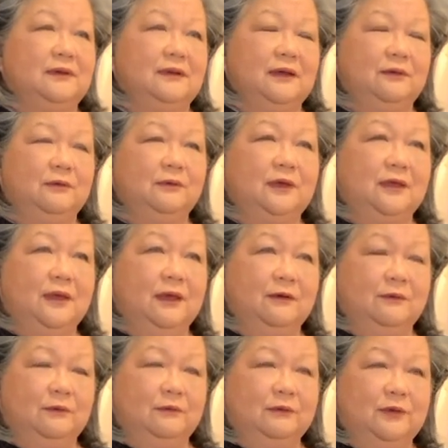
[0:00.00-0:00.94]

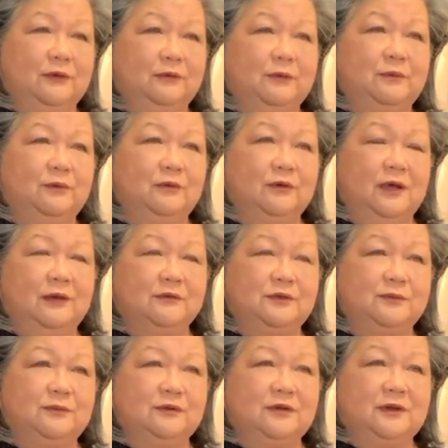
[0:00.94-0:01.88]
I was
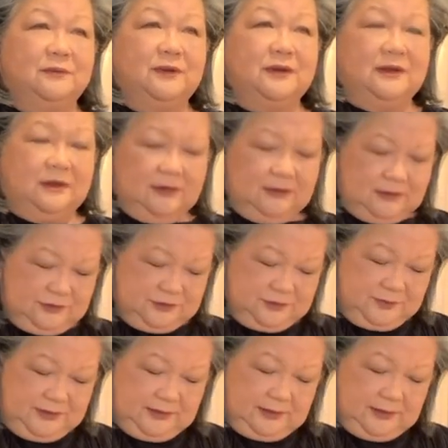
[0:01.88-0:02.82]
brought up in an
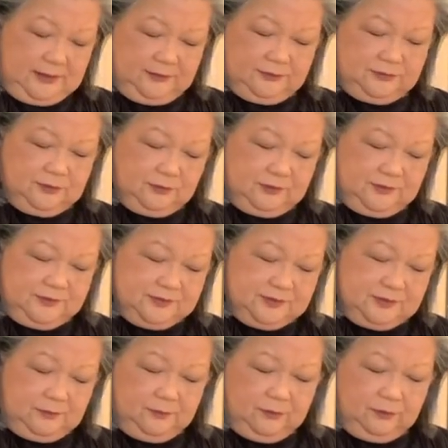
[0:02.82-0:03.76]
English-speaking household in
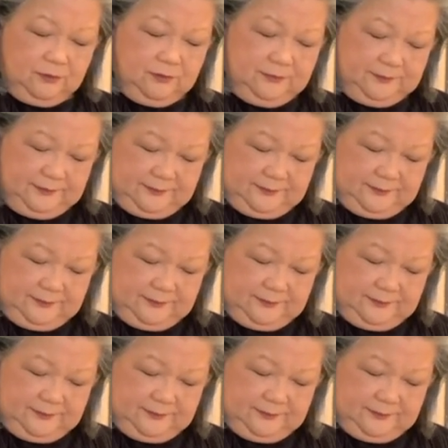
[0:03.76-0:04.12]
Singapore.